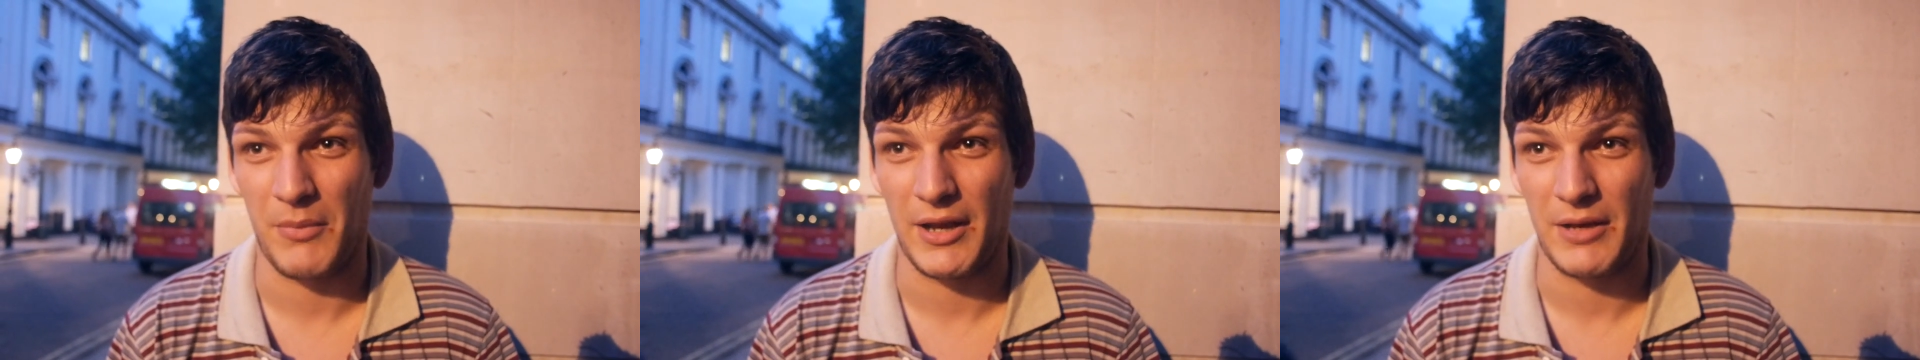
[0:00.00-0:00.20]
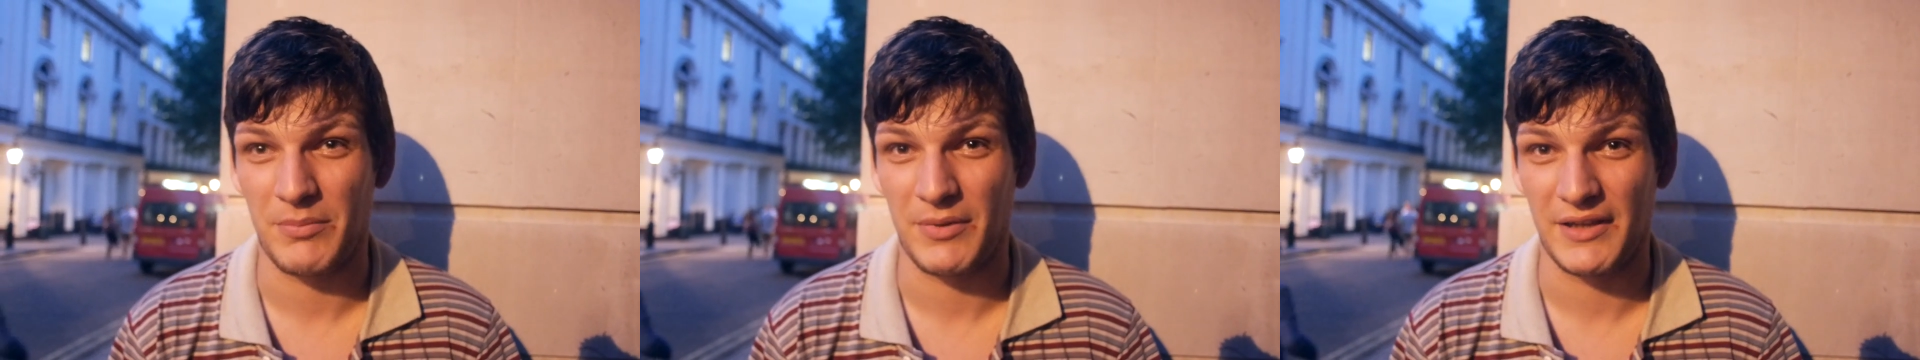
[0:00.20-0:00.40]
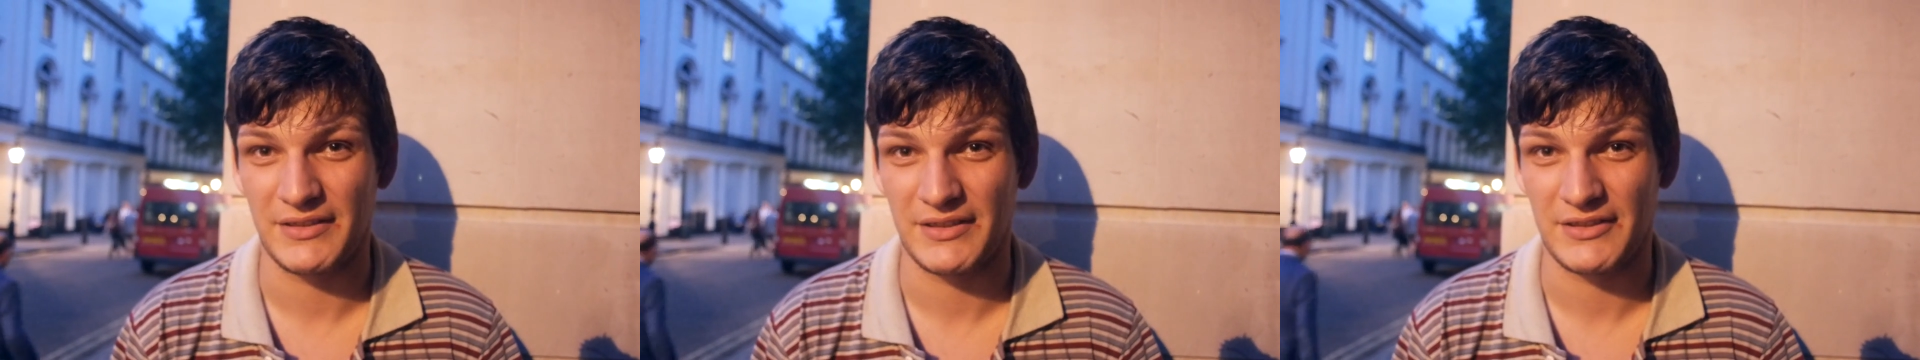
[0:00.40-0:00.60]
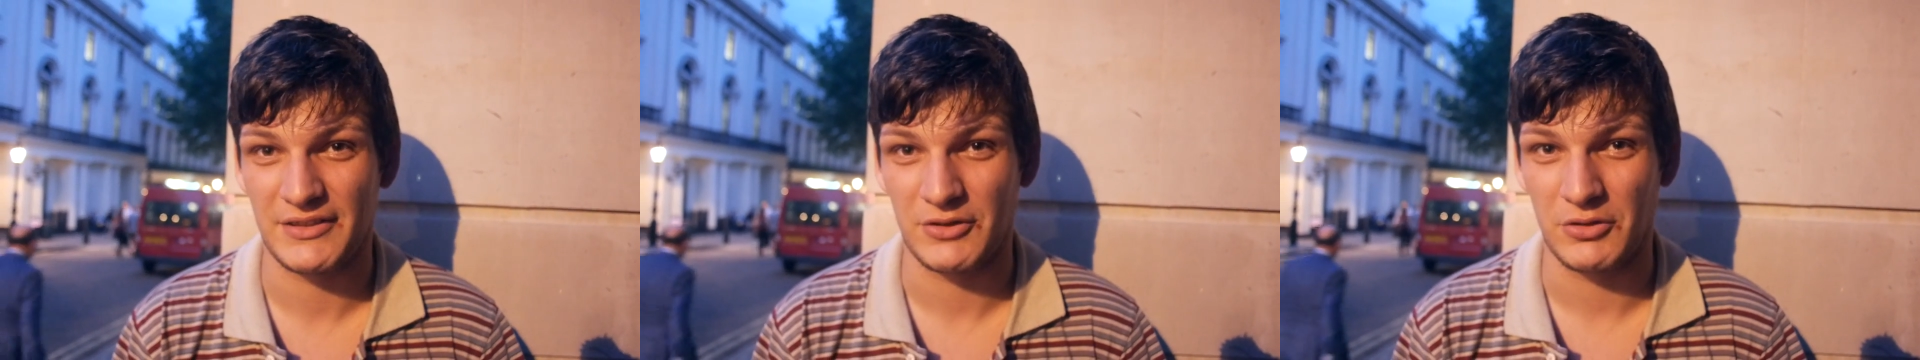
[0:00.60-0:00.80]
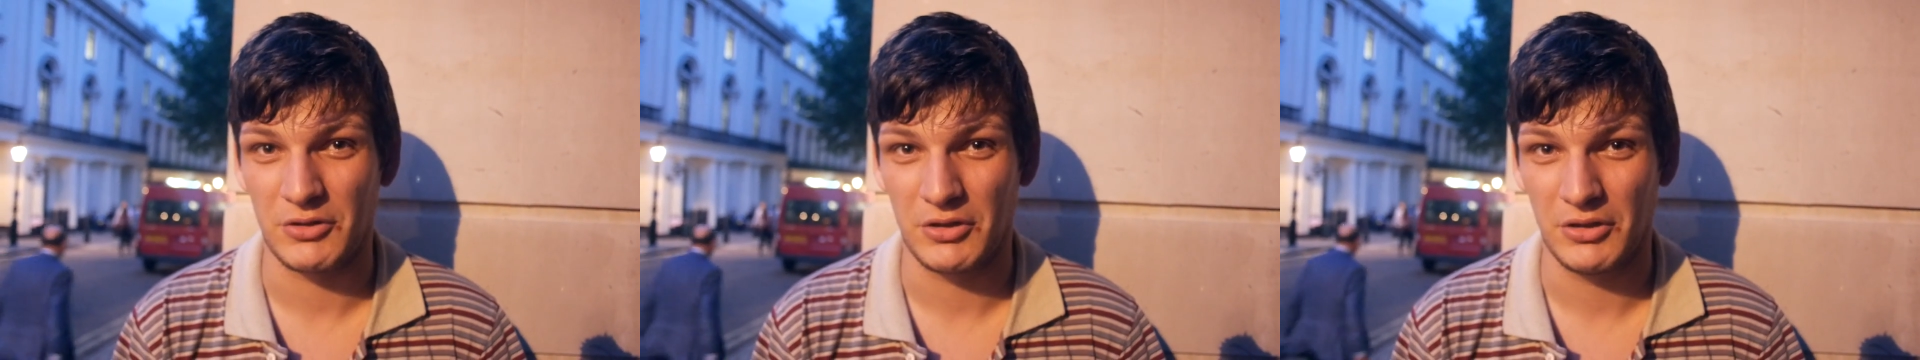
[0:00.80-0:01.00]
many places
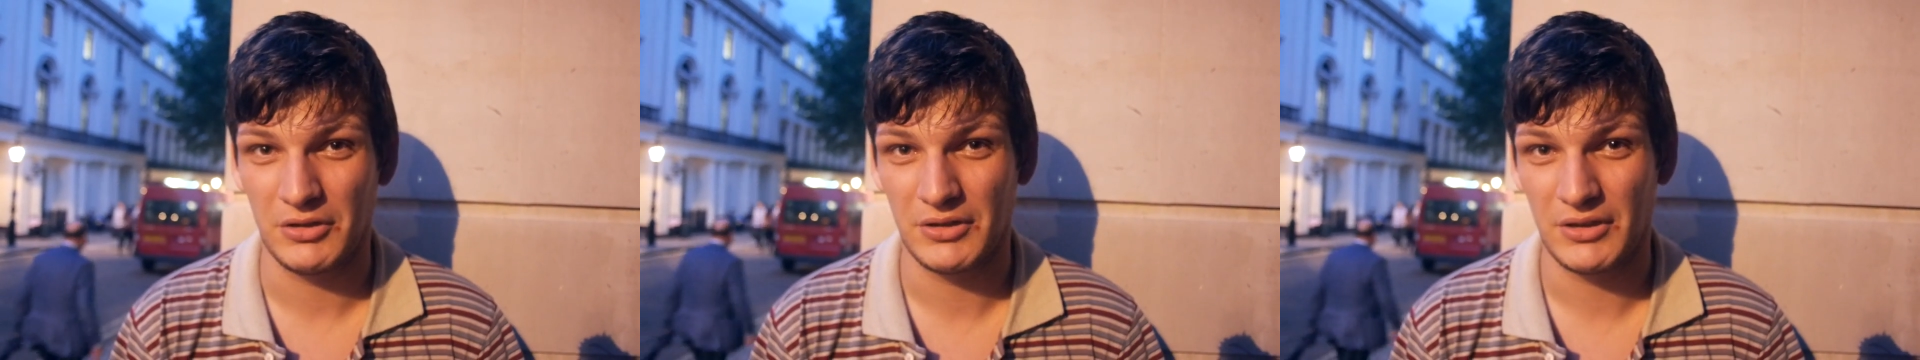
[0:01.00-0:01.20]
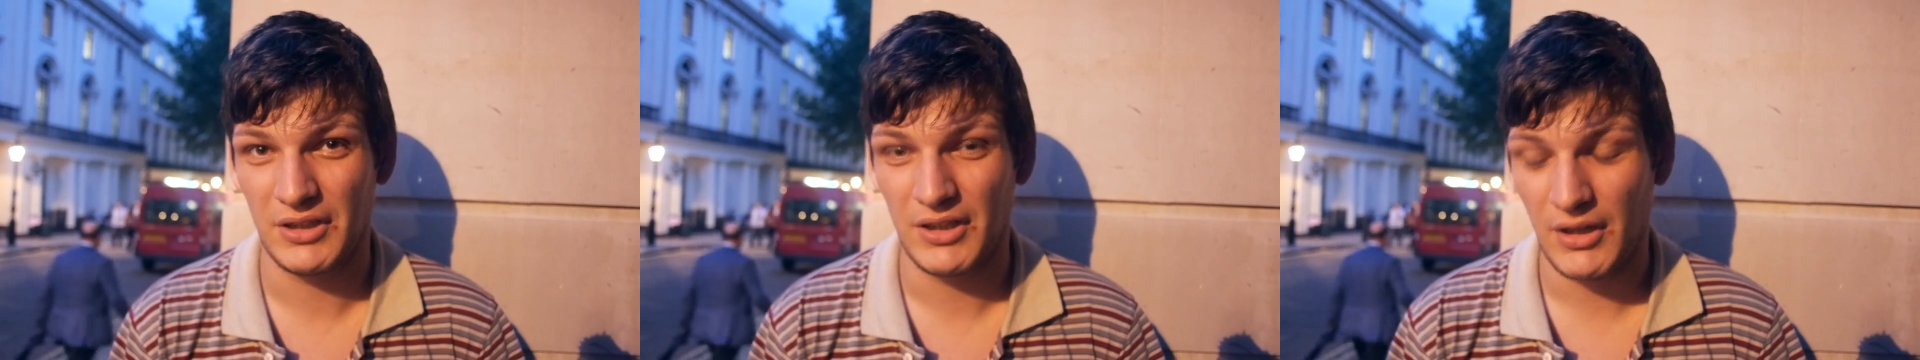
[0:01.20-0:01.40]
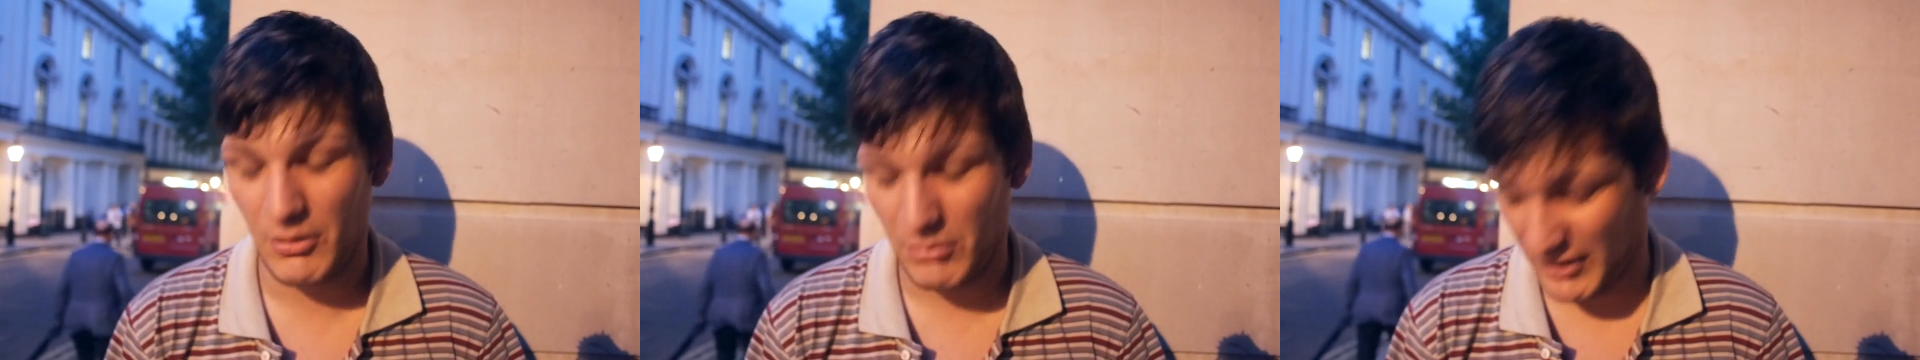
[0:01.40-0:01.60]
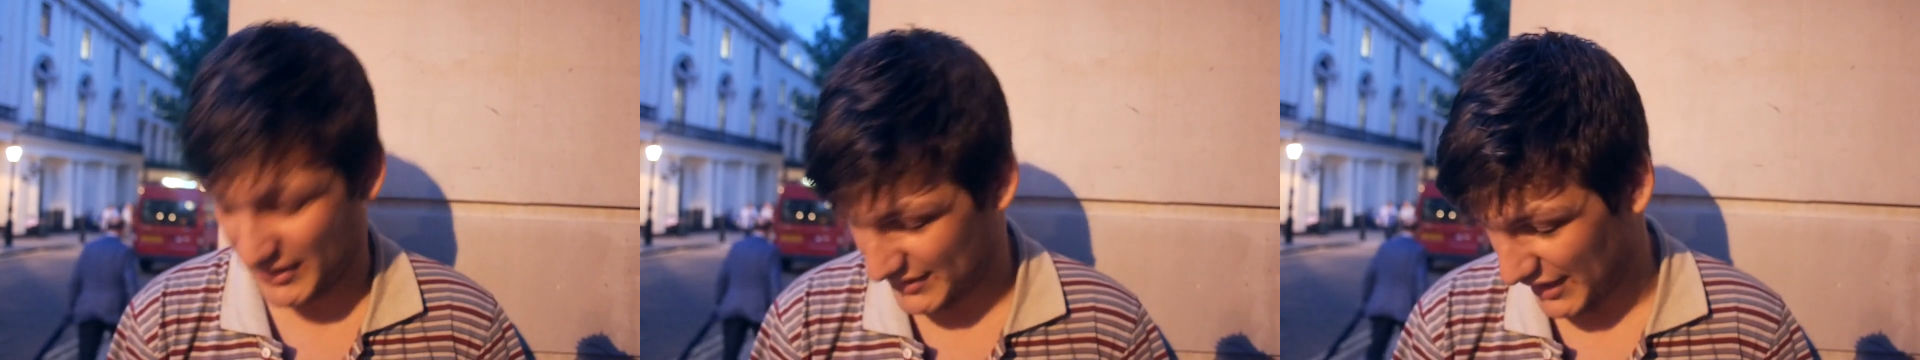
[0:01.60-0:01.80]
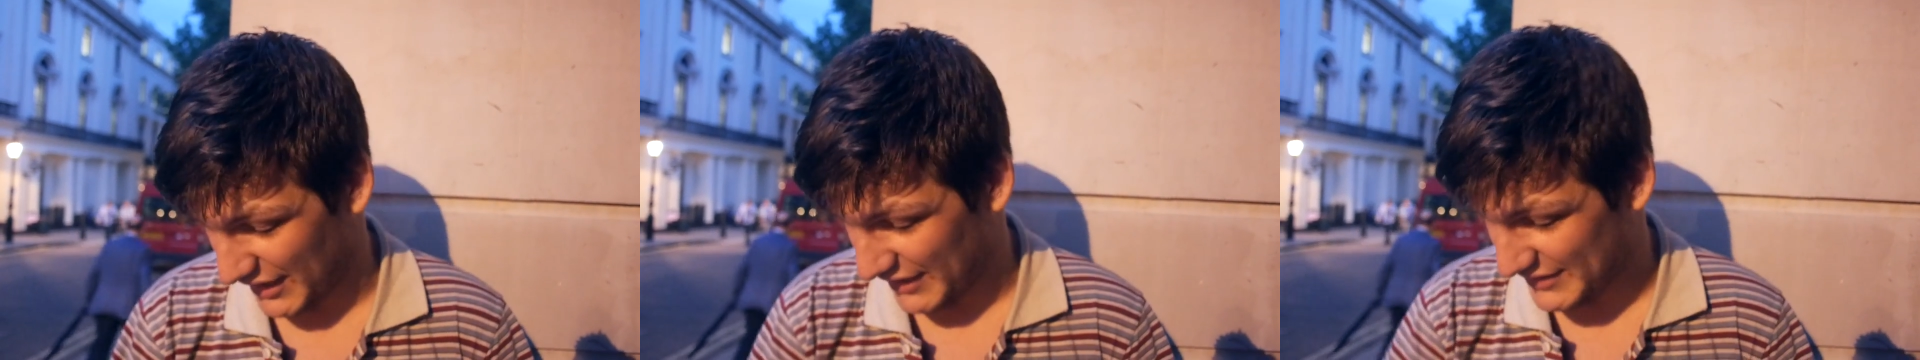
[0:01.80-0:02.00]
to go.
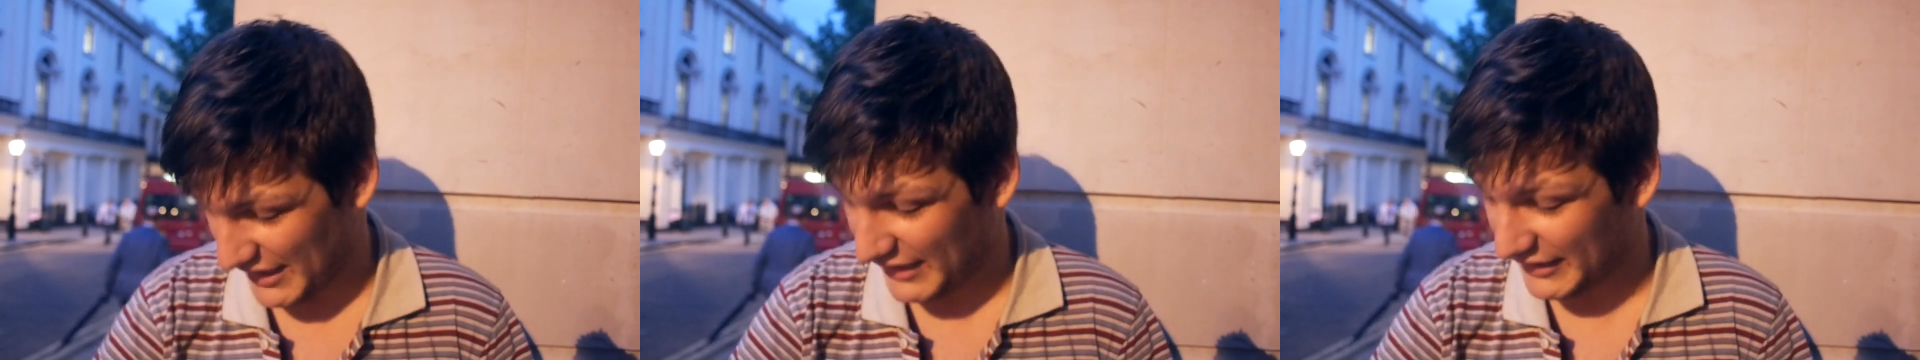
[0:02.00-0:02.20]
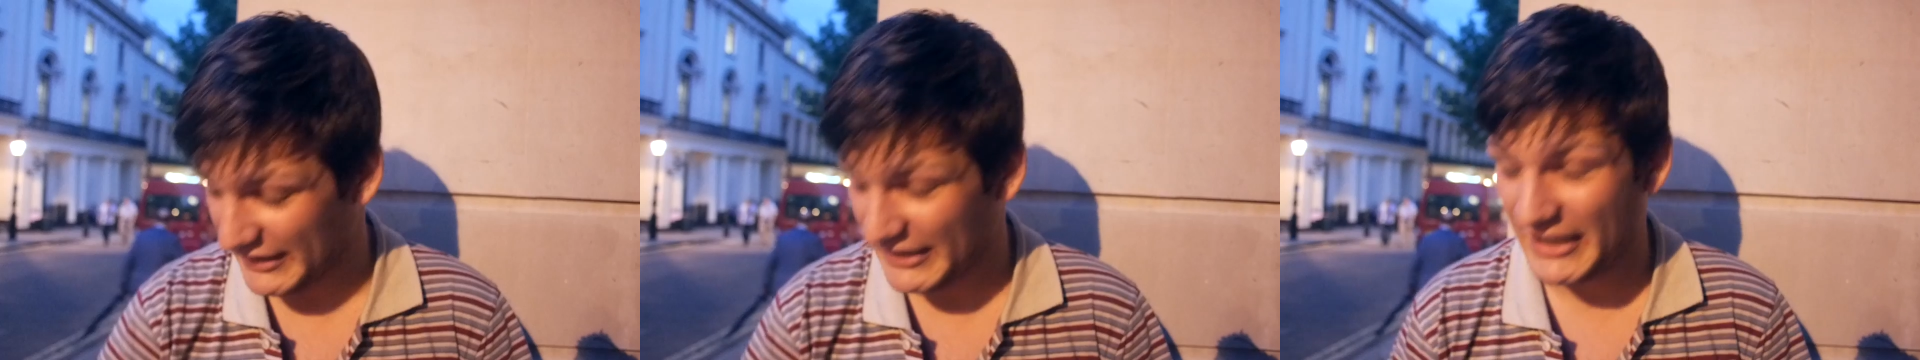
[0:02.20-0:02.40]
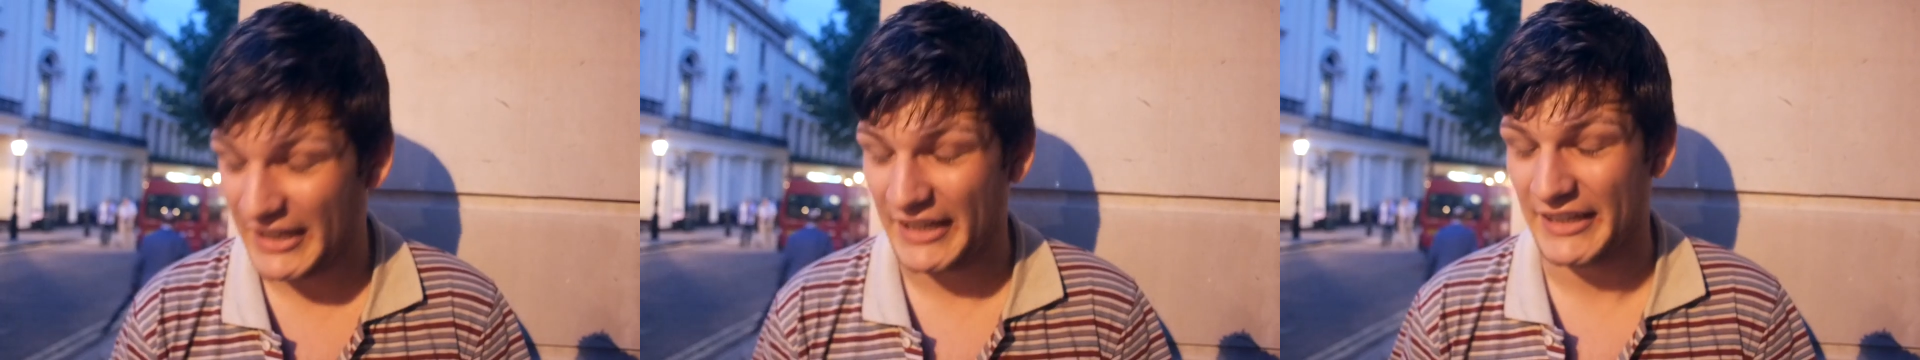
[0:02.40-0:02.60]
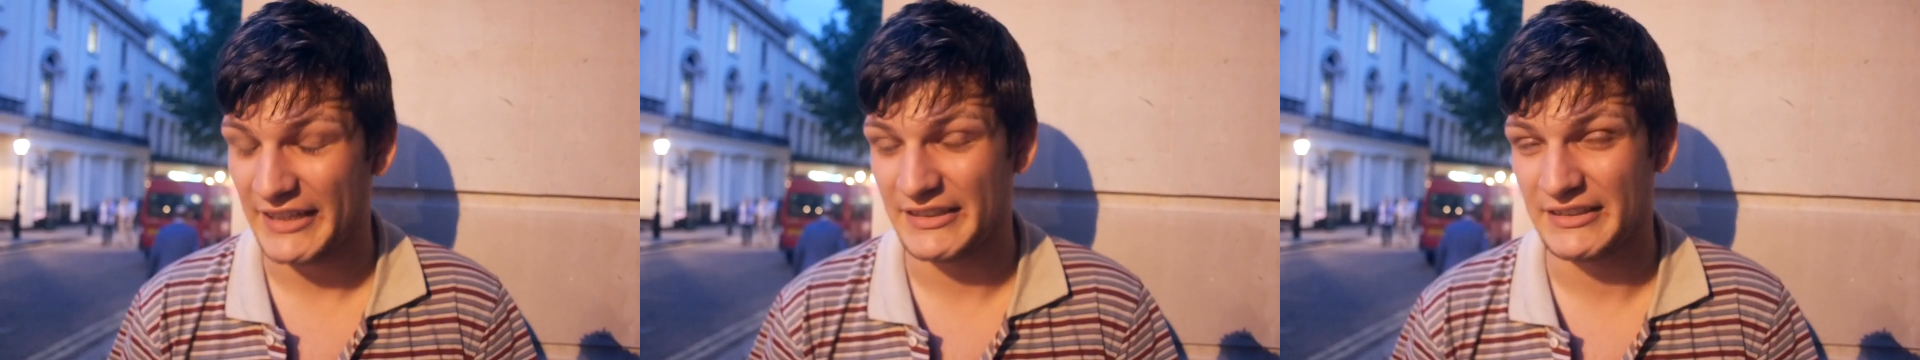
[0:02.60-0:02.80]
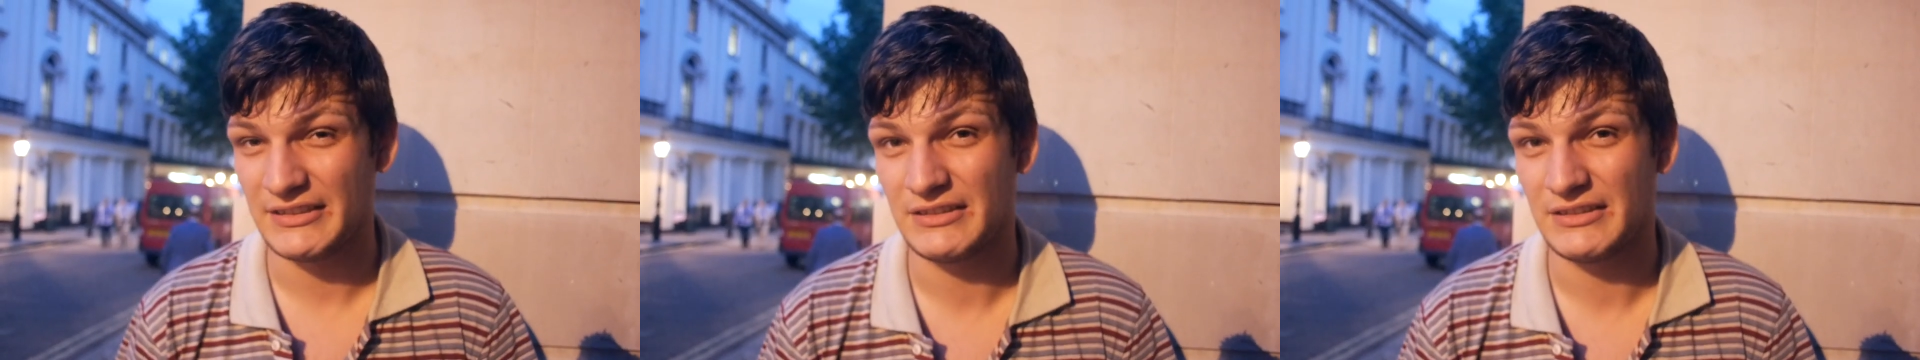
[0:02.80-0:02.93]
Places aren't exactly clean.